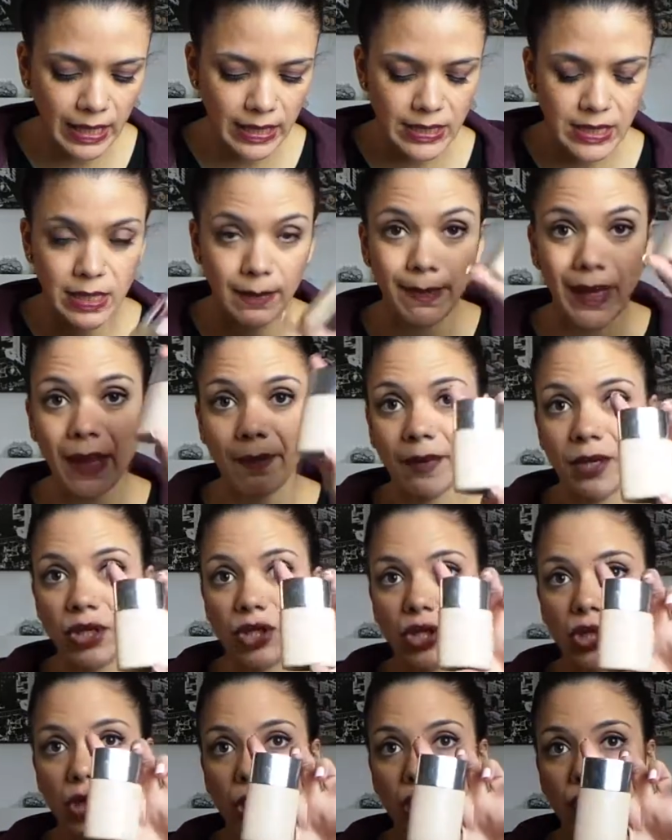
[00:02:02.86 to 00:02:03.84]

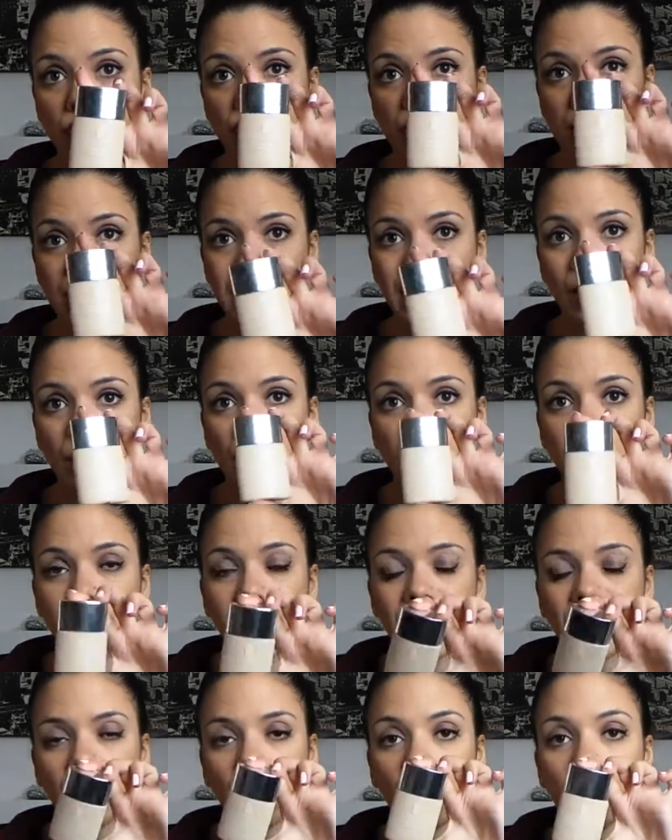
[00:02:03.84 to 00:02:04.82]
Anti-Blemish Solutions Liquid
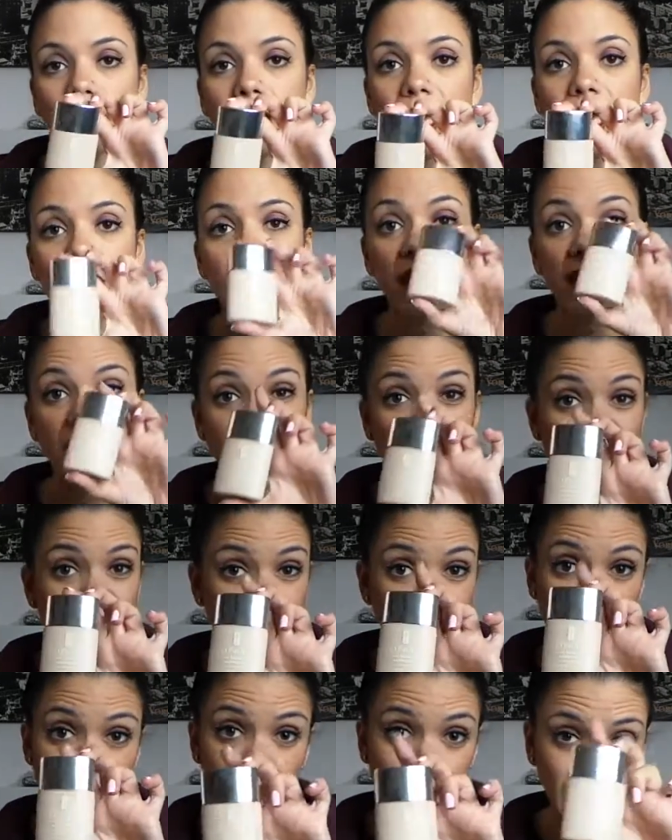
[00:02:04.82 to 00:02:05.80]
Makeup. This
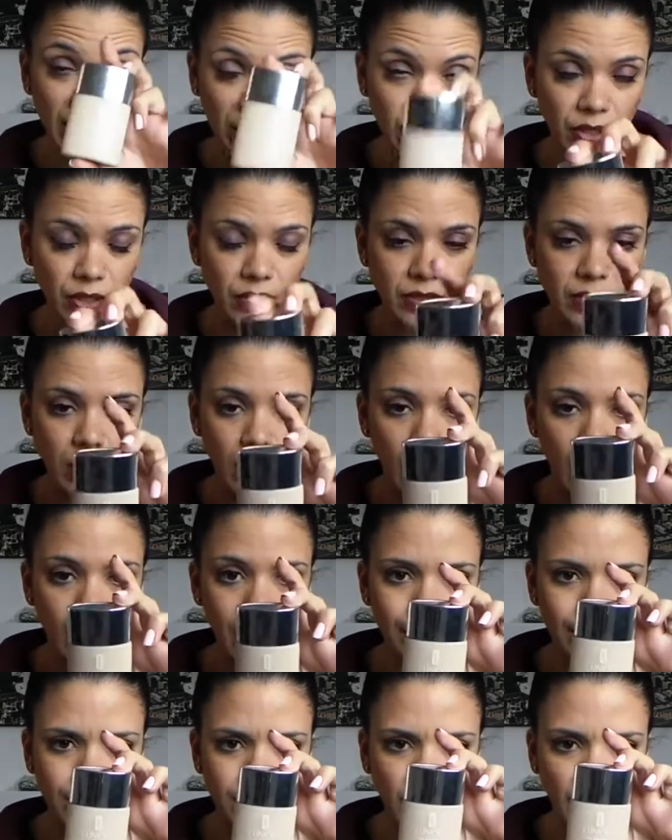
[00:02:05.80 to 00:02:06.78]
is really good.
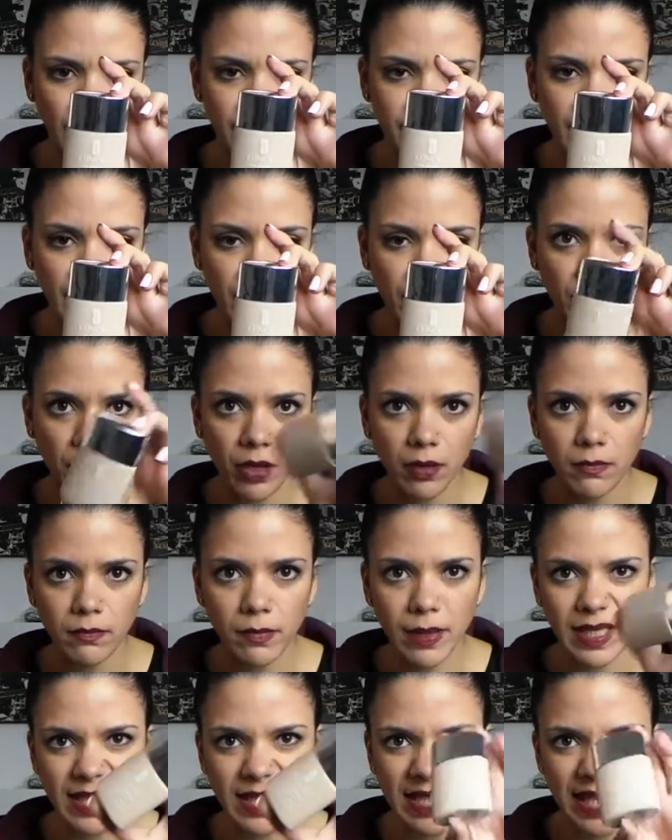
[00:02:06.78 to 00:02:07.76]
I found that
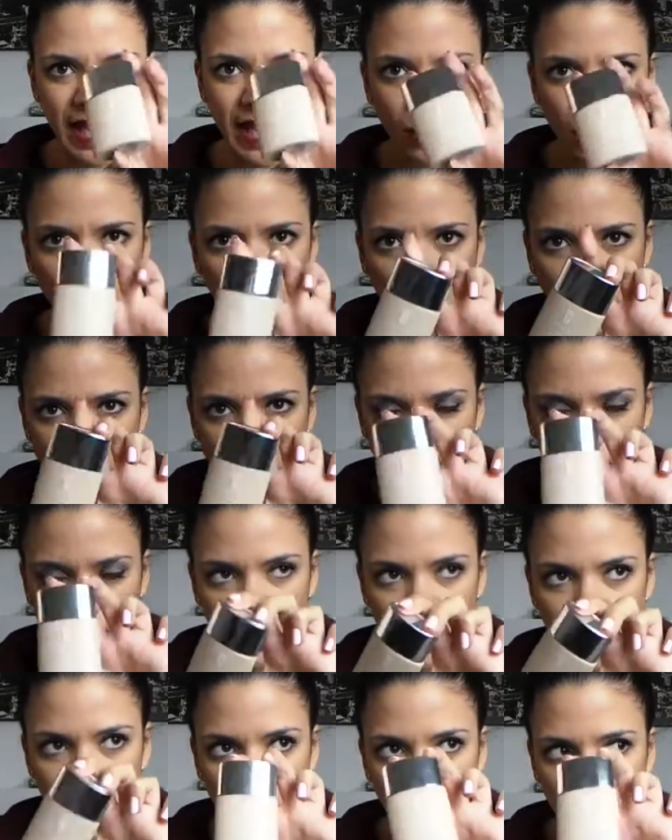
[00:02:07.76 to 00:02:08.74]
my skin
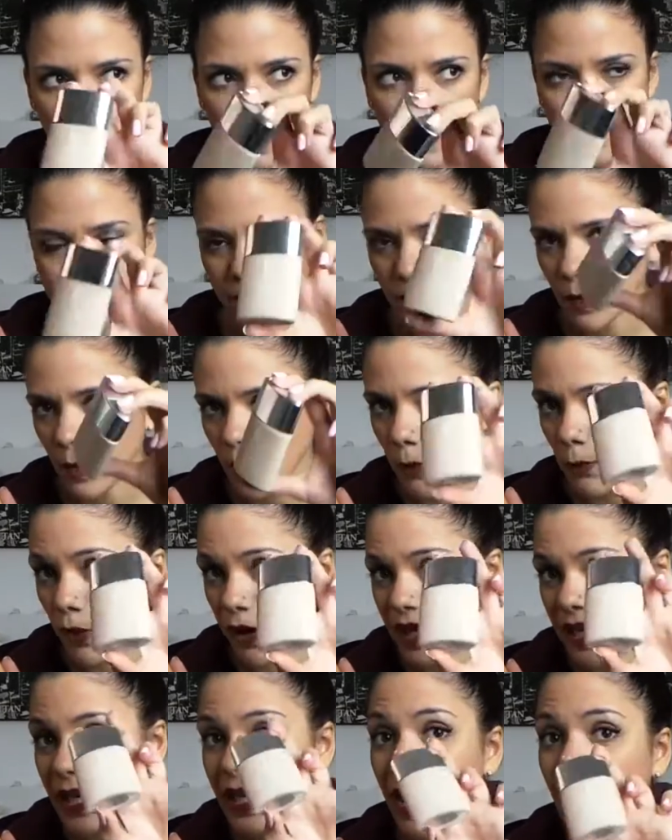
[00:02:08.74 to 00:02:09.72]
wasn't
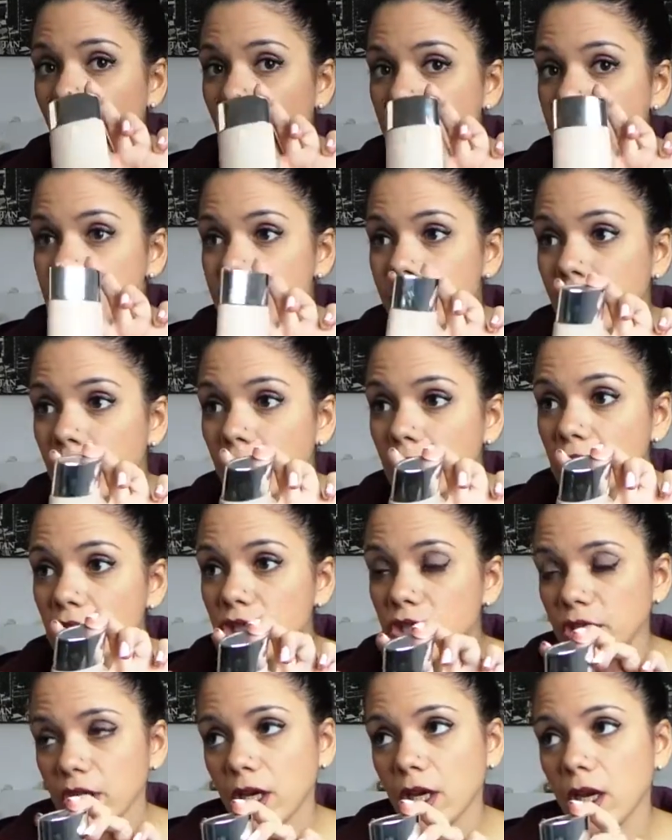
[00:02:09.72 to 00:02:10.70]
breaking out as
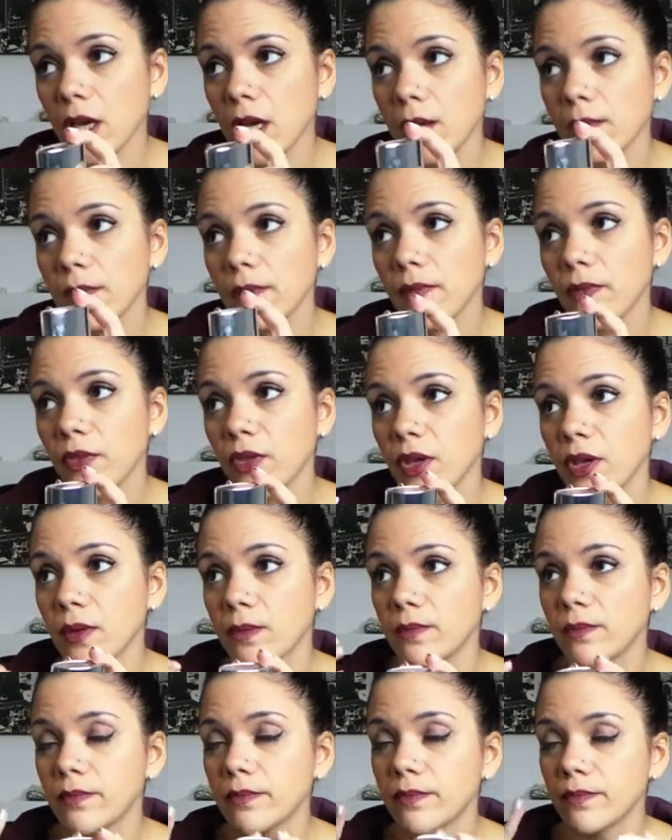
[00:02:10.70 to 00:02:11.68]
much. The